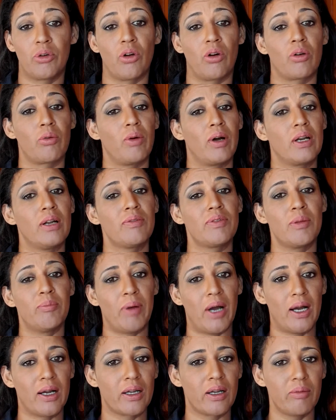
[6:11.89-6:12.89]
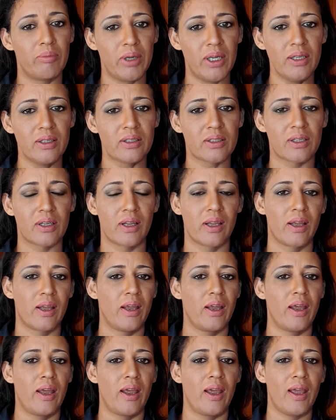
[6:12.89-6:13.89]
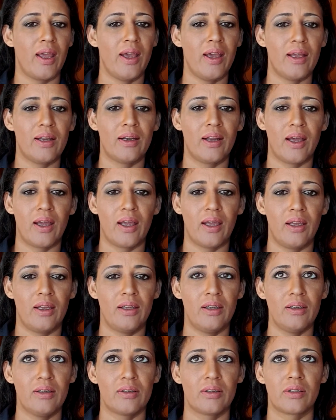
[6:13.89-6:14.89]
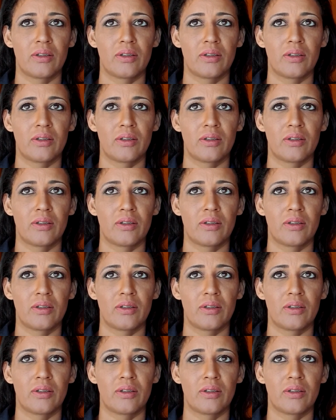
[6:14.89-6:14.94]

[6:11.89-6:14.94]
on one of the bunker beds, and I